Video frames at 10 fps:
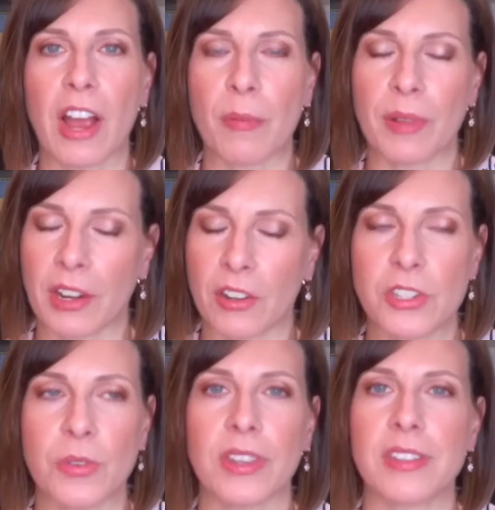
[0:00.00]
I plan on
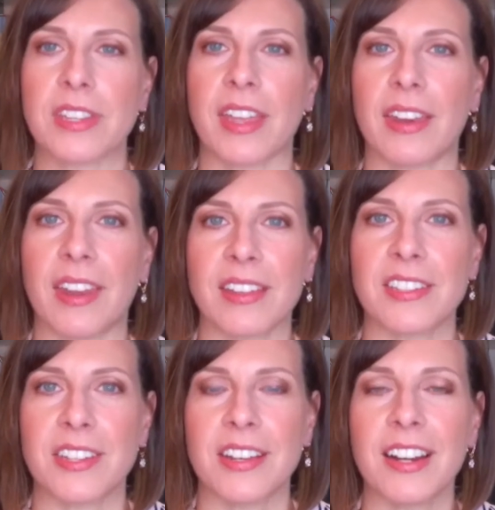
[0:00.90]
doing this again
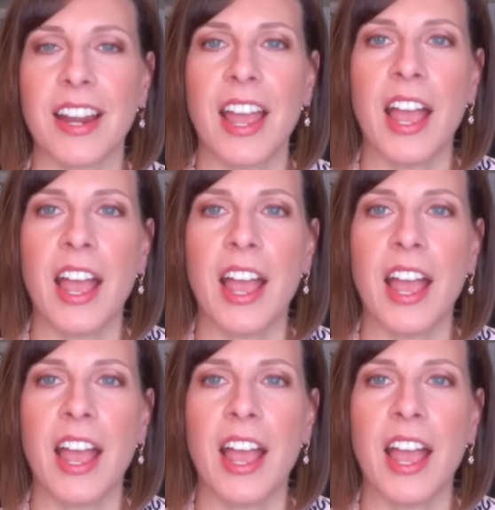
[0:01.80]
next year.